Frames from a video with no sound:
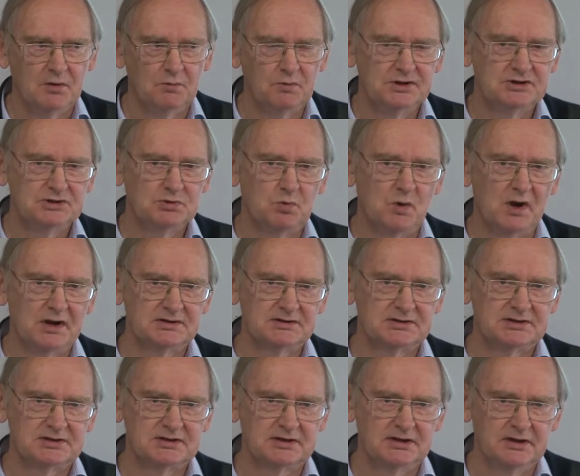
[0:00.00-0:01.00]
which
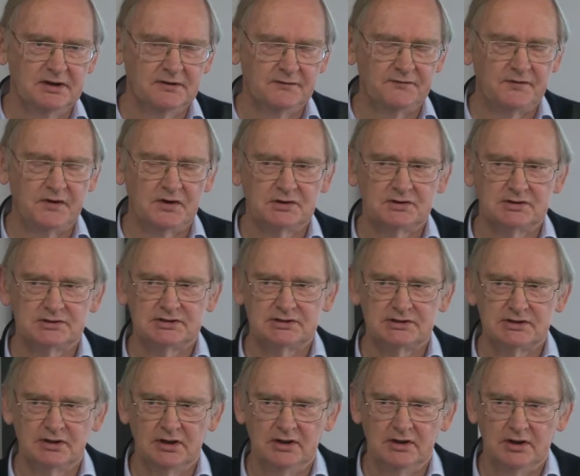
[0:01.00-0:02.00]
once
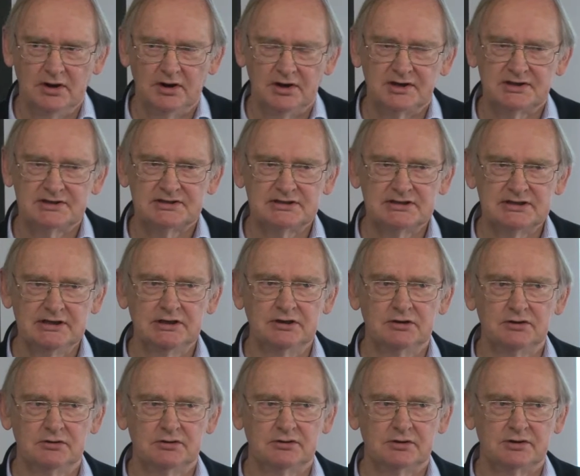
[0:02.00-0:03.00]
focused on a
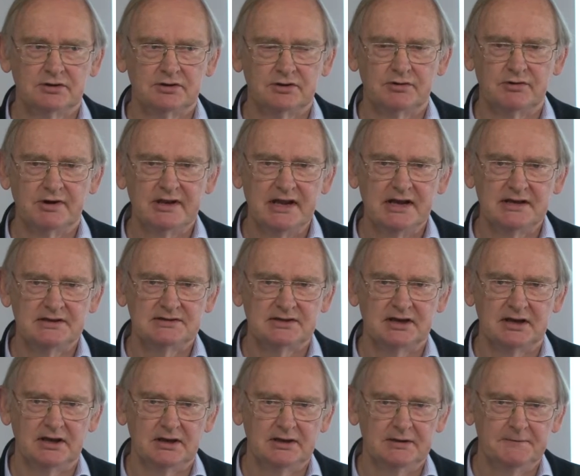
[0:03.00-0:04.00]
single
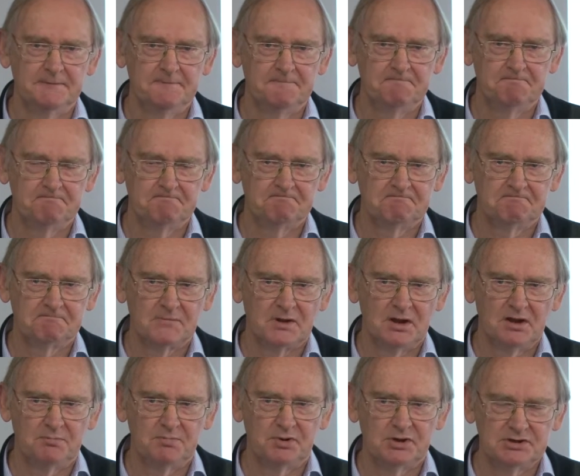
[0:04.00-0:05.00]
creator,
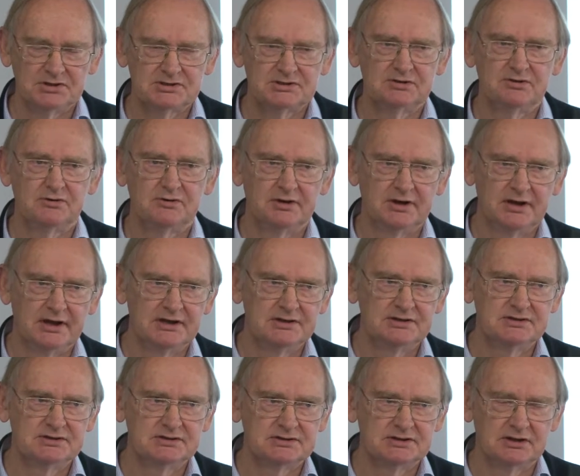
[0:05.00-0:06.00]
a person or an
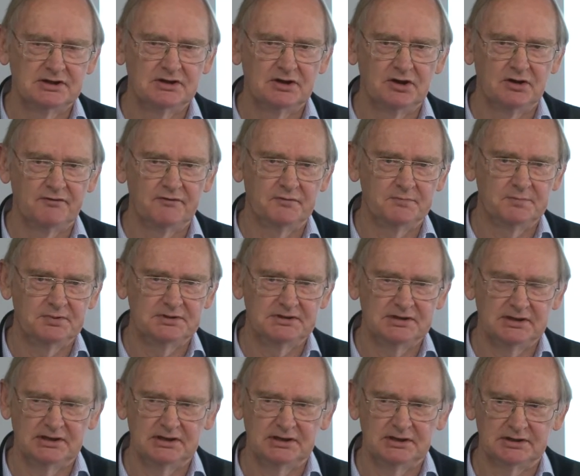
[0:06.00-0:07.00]
agency of a
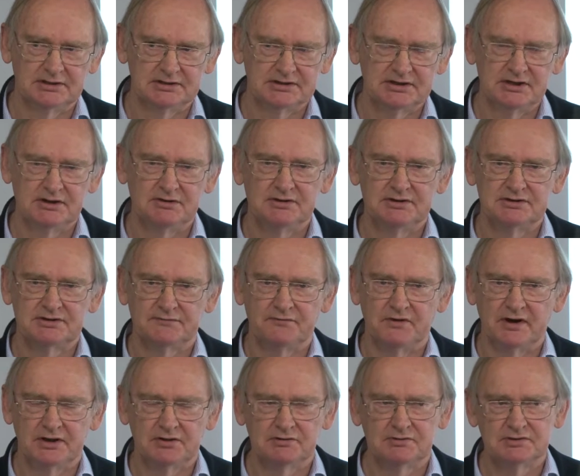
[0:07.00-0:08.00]
particular series of
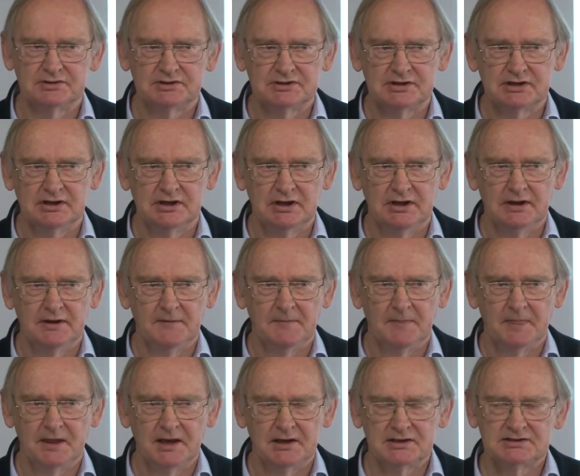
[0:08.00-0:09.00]
records,
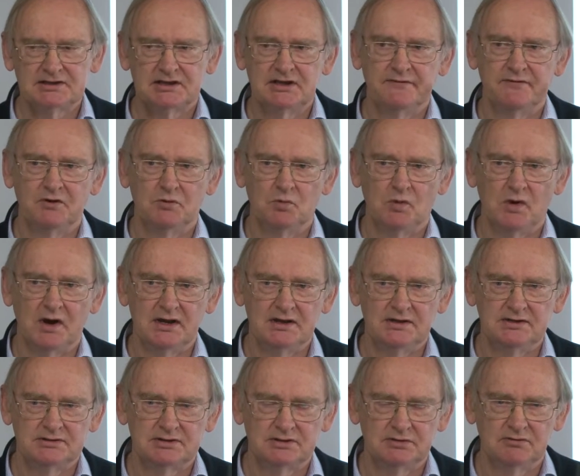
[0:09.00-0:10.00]
has given
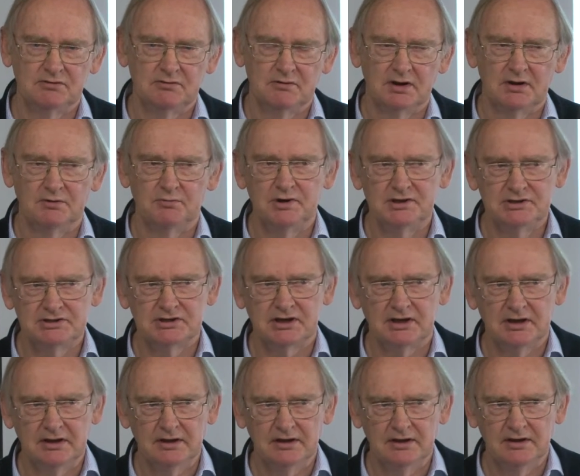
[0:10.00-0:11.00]
way to a
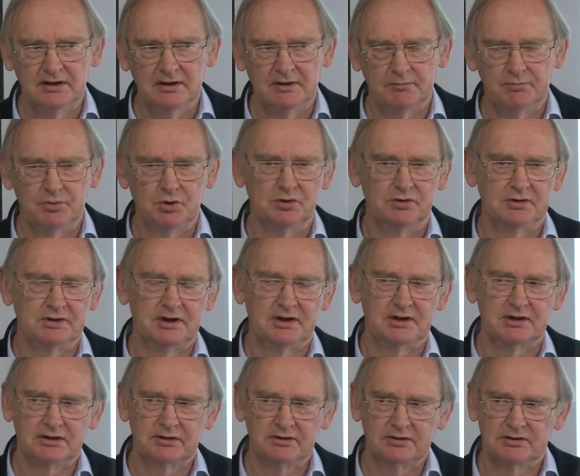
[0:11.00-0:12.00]
richer,
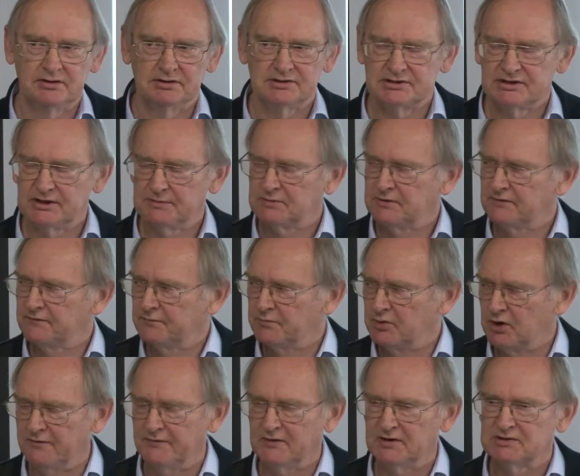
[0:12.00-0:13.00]
broader concept of
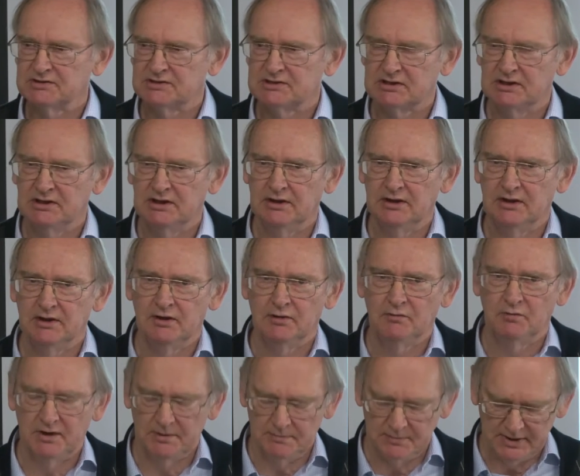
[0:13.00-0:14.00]
provenance,
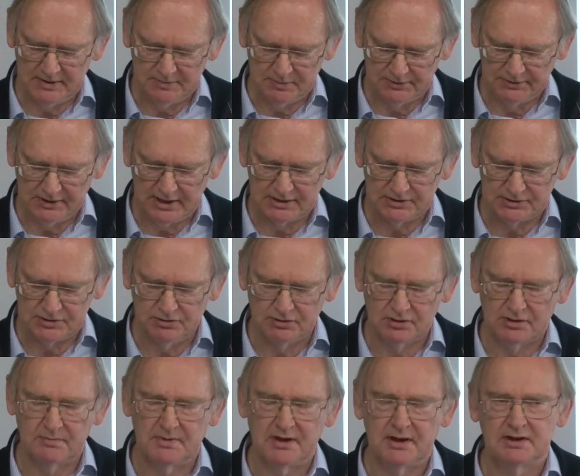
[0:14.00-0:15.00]
where people now
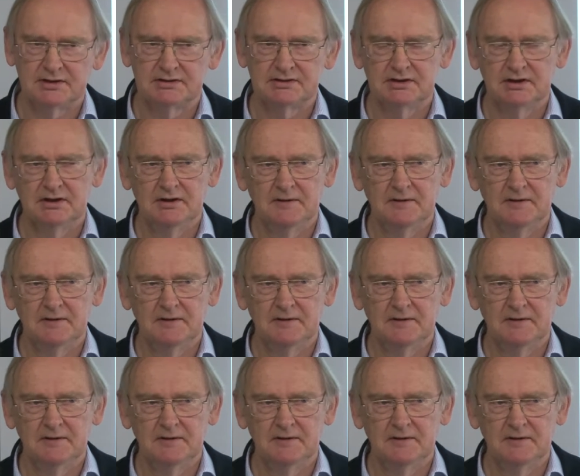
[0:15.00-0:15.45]
talk about